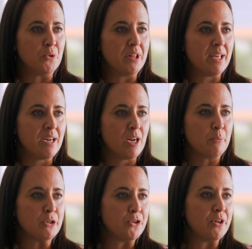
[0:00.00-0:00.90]
You really get an
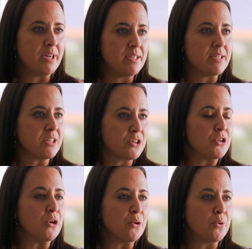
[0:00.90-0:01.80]
opportunity to get
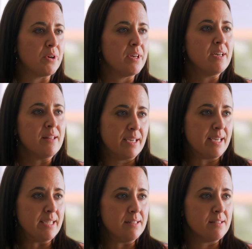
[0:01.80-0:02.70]
to know the
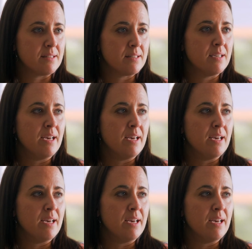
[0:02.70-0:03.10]
kids.